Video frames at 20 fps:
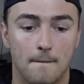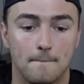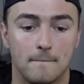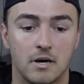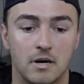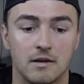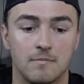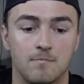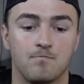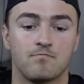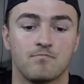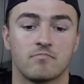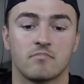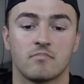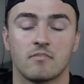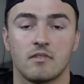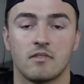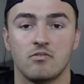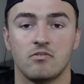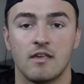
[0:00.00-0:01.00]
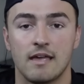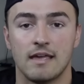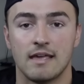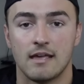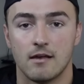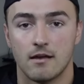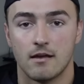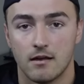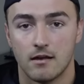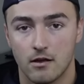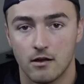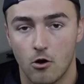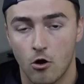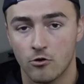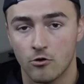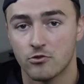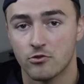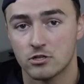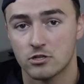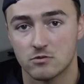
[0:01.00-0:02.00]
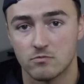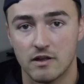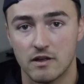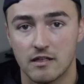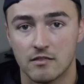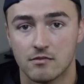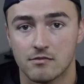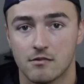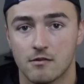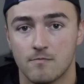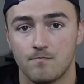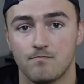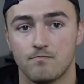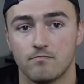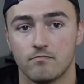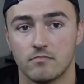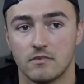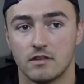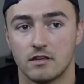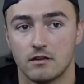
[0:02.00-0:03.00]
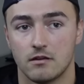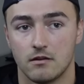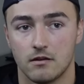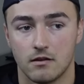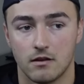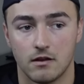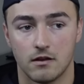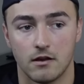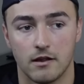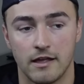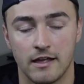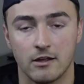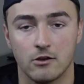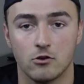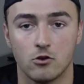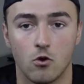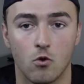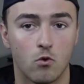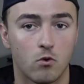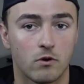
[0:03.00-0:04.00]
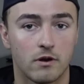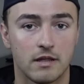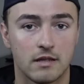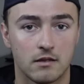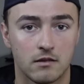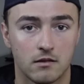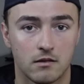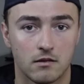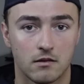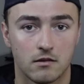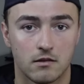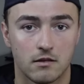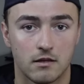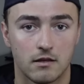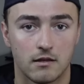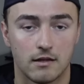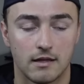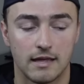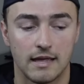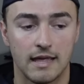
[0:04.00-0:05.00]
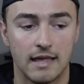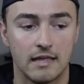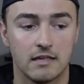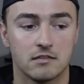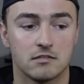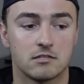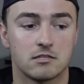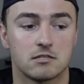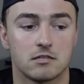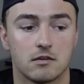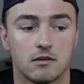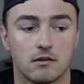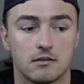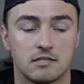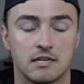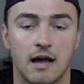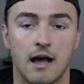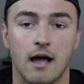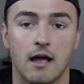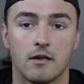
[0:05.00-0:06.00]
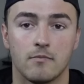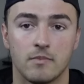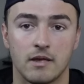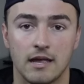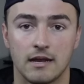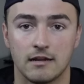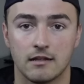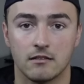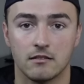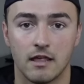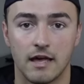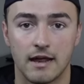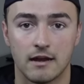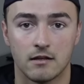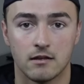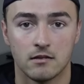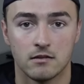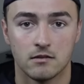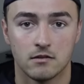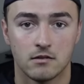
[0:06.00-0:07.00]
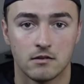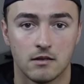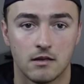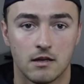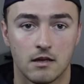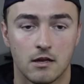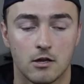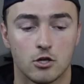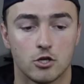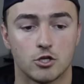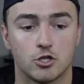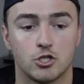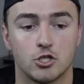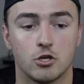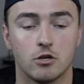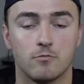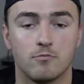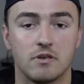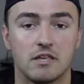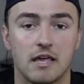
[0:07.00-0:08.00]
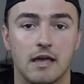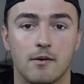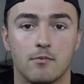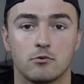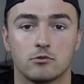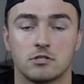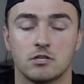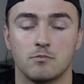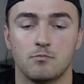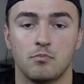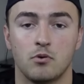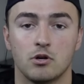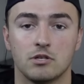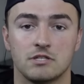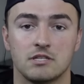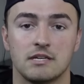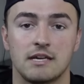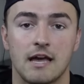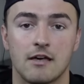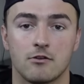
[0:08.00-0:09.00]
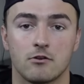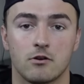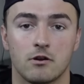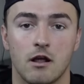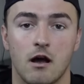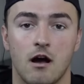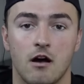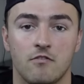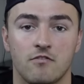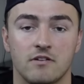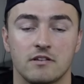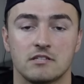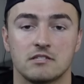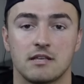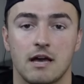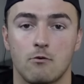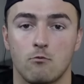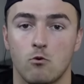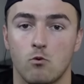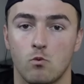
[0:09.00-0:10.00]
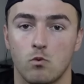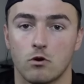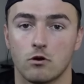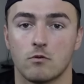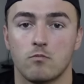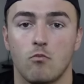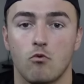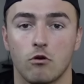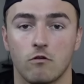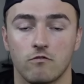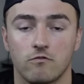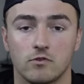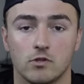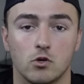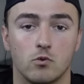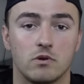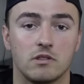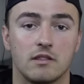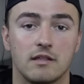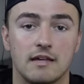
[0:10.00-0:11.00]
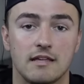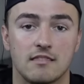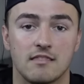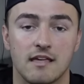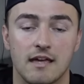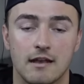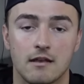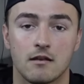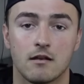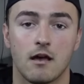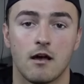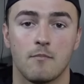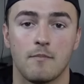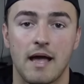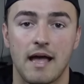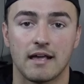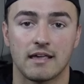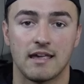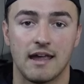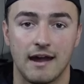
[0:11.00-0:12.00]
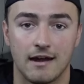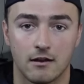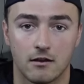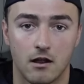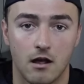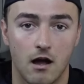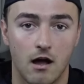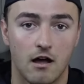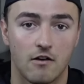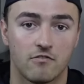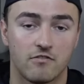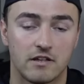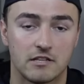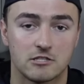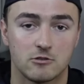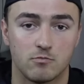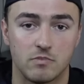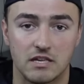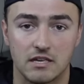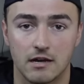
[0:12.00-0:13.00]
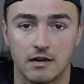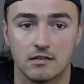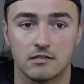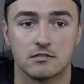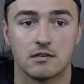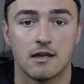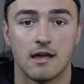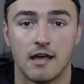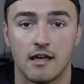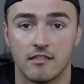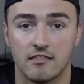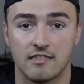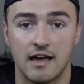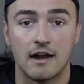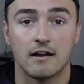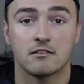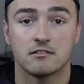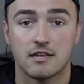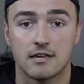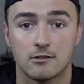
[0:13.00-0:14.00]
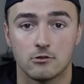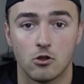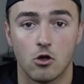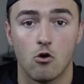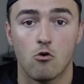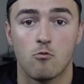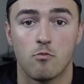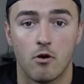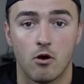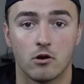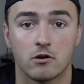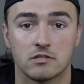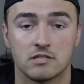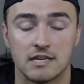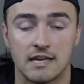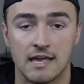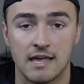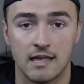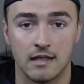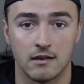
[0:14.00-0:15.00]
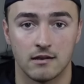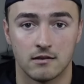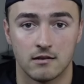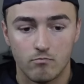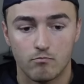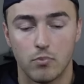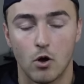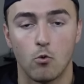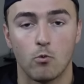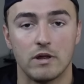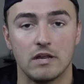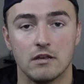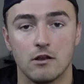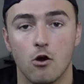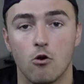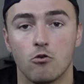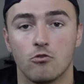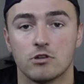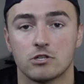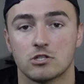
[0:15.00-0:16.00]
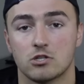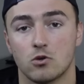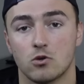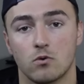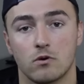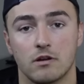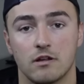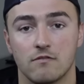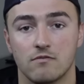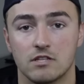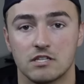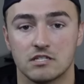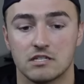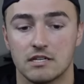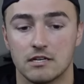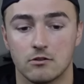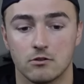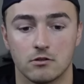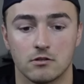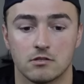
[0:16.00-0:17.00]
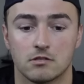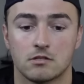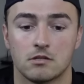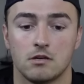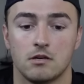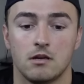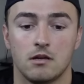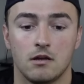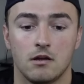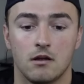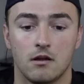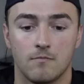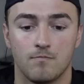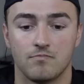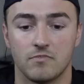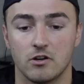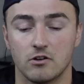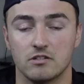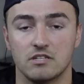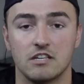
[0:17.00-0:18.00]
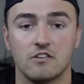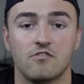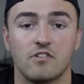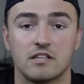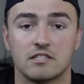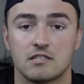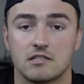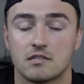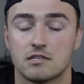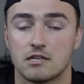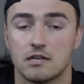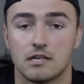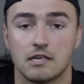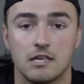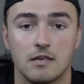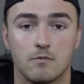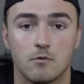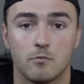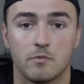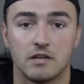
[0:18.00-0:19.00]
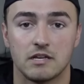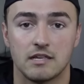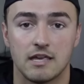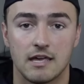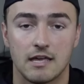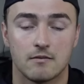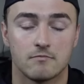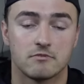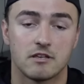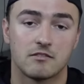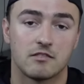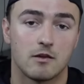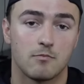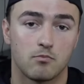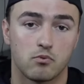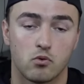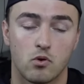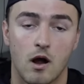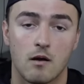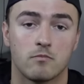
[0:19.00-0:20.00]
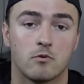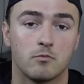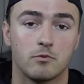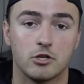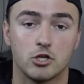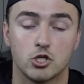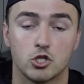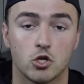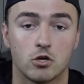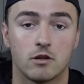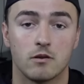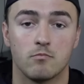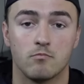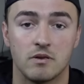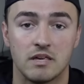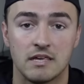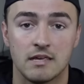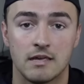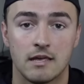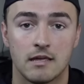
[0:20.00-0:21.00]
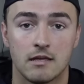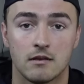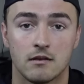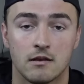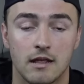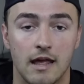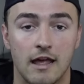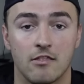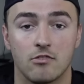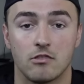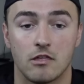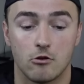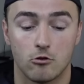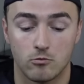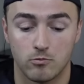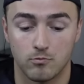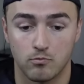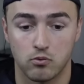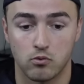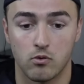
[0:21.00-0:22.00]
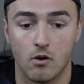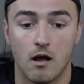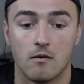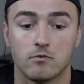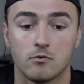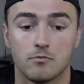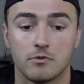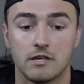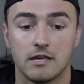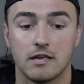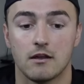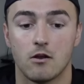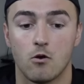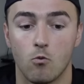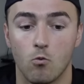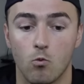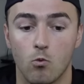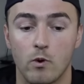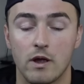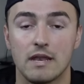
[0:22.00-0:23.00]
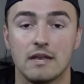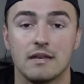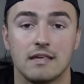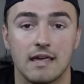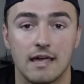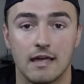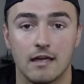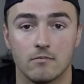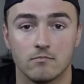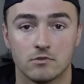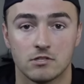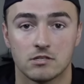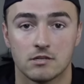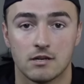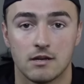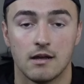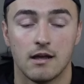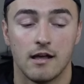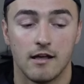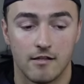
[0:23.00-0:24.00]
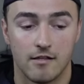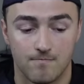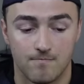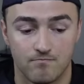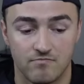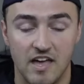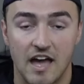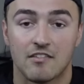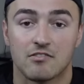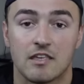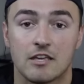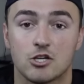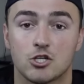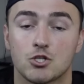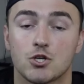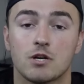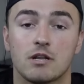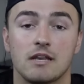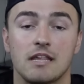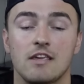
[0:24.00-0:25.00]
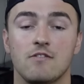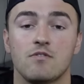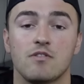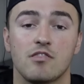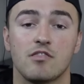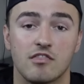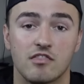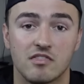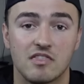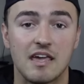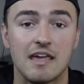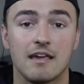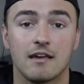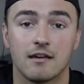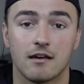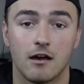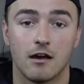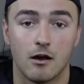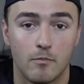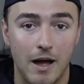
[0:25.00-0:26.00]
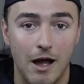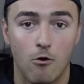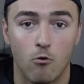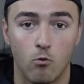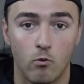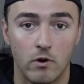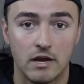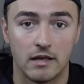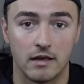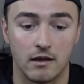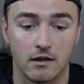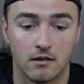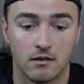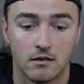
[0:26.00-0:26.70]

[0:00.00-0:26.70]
but Arthur Smith ignoring his time in Atlanta should be able to put together an offense that will work more fluidly than a Matt Canada offense, because that is a low bar to hit. But we know the story of the Steelers. Their defense is going to keep them in games that they probably shouldn't be in, and they're probably going to win games that they shouldn't even think about winning.